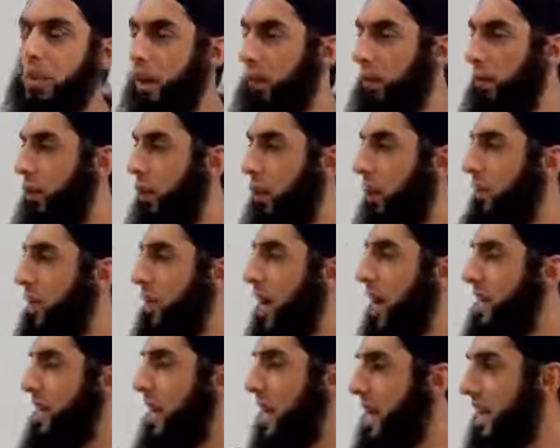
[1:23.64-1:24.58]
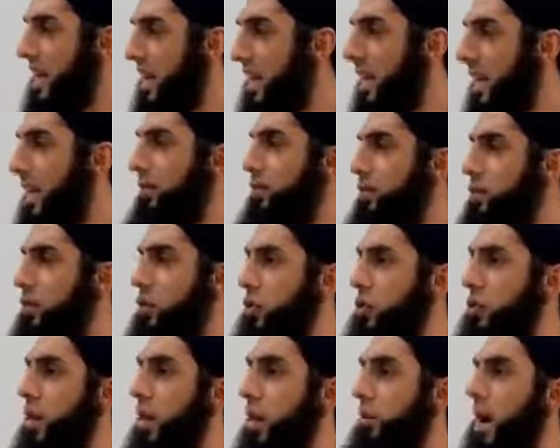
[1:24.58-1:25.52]
Therefore, if a day leaves
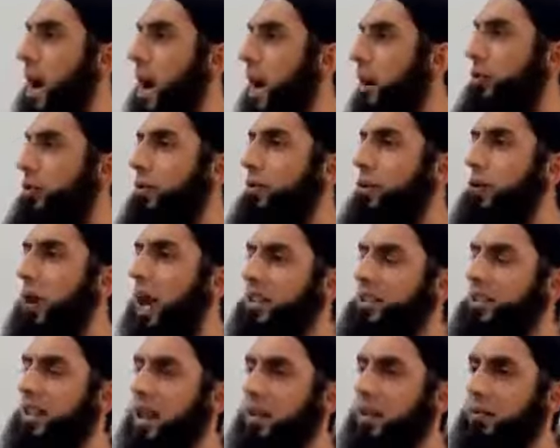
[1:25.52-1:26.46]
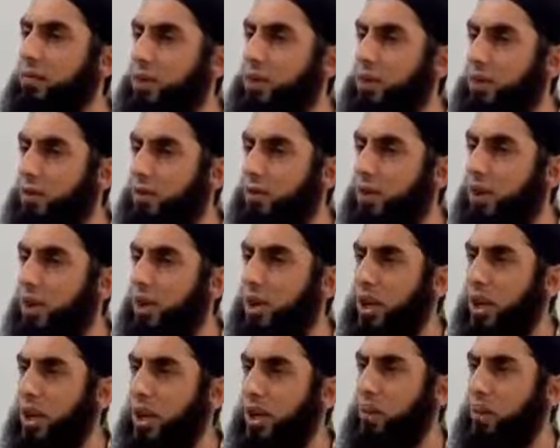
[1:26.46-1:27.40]
you, part of you has left you.
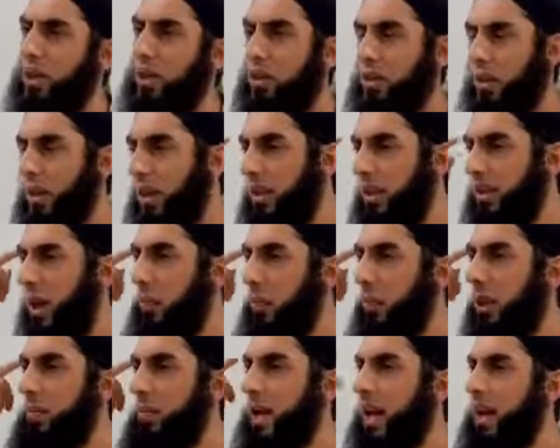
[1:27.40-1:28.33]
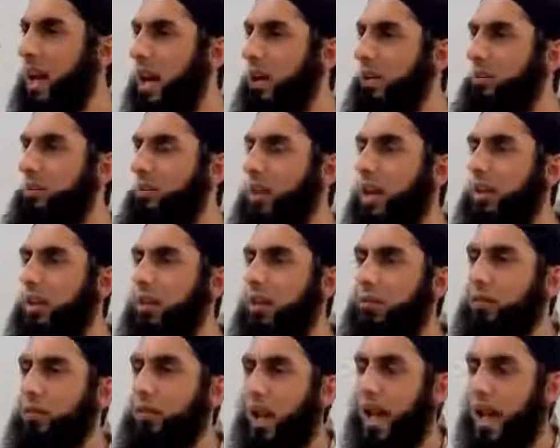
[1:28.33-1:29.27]
We think that we are made out of blood
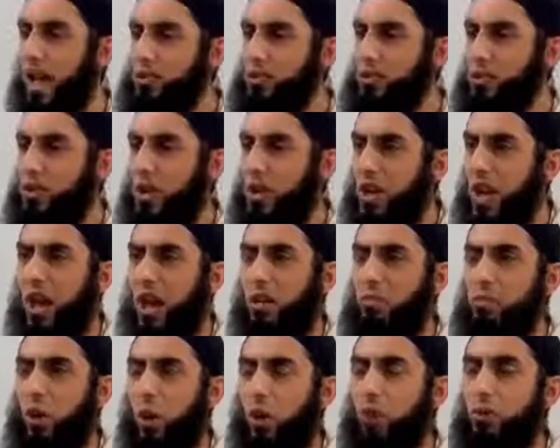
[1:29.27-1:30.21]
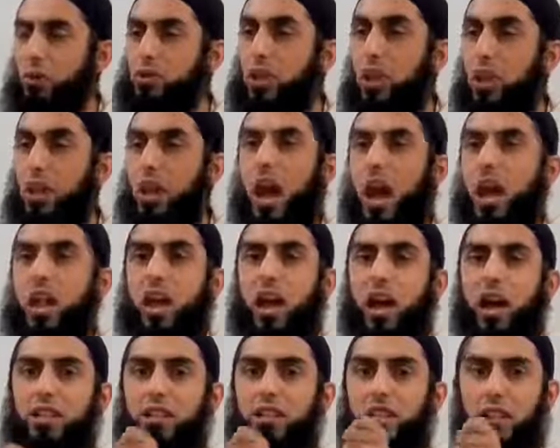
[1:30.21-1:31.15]
and flesh and bones.
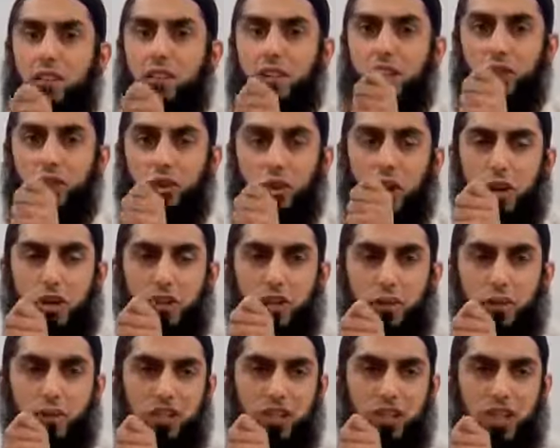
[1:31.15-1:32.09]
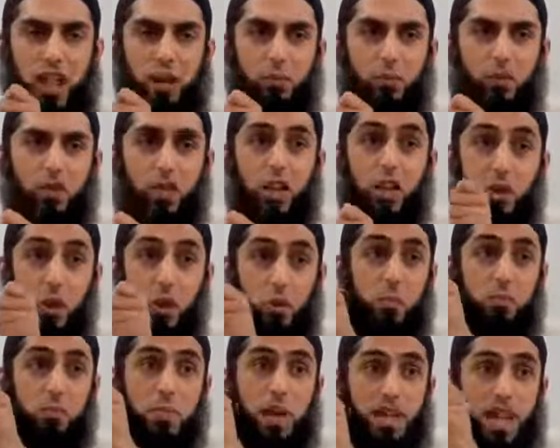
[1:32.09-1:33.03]
Al-Hasan, the scholars of Islam would say, no,
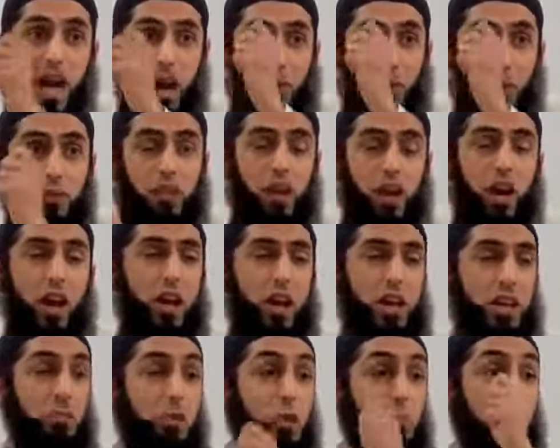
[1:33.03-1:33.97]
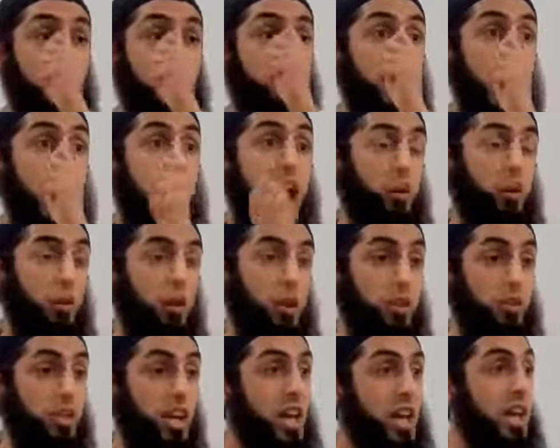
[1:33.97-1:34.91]
you're made out of time, you're made of
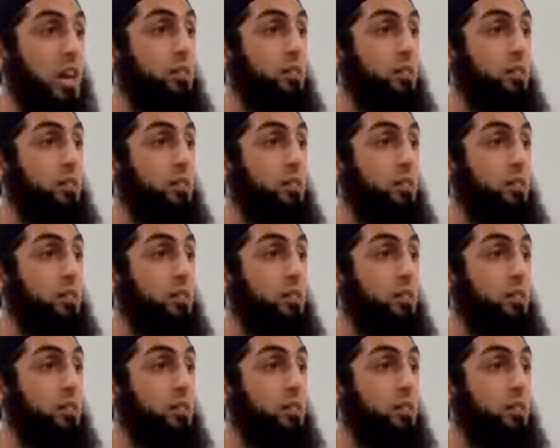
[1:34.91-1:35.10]
hours.